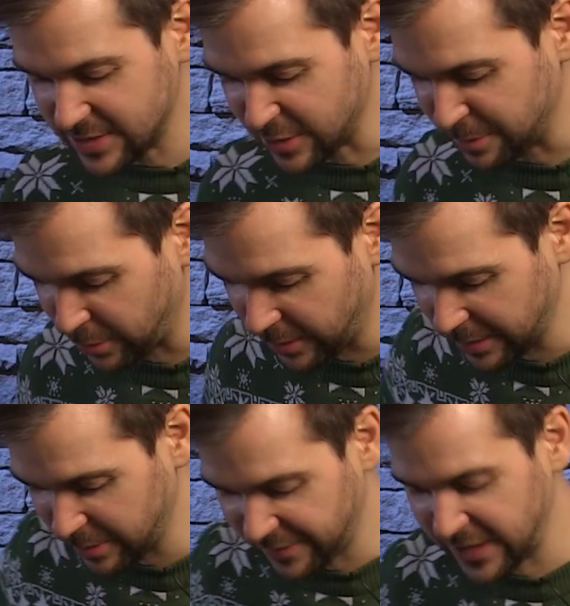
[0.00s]
is a good
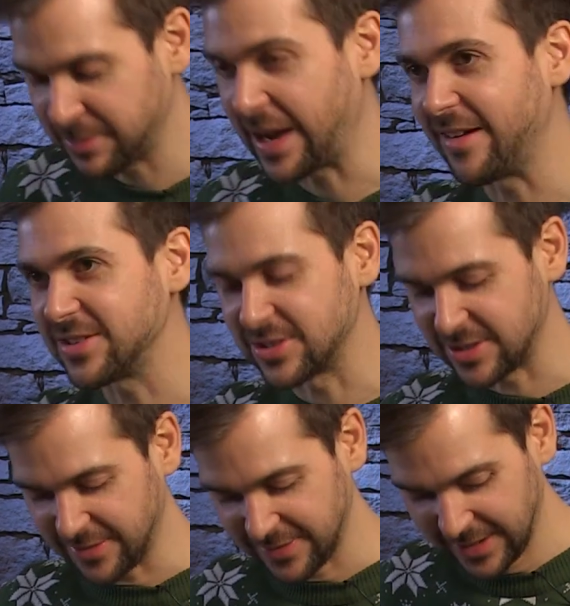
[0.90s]
boy. We feed him carrots and
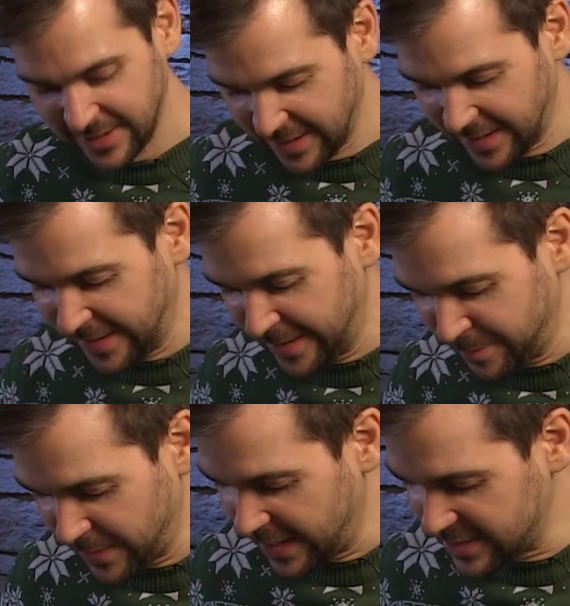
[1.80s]
stuff.
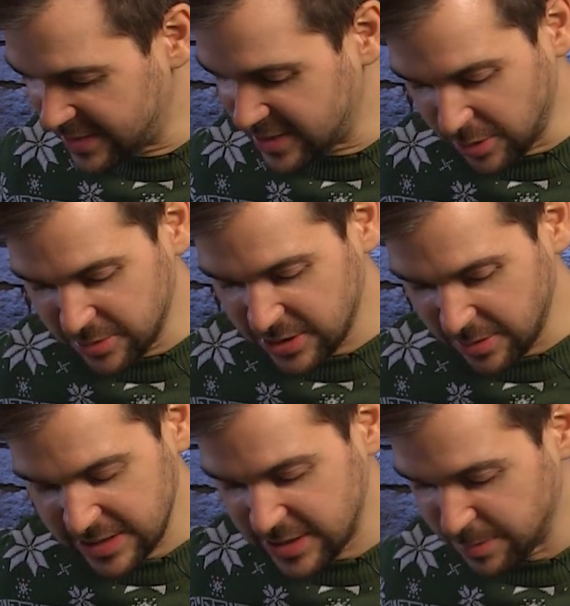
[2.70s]
And so
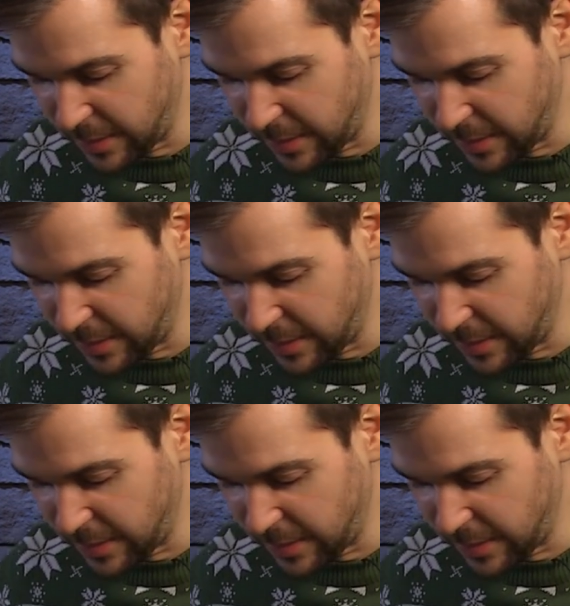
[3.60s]
this is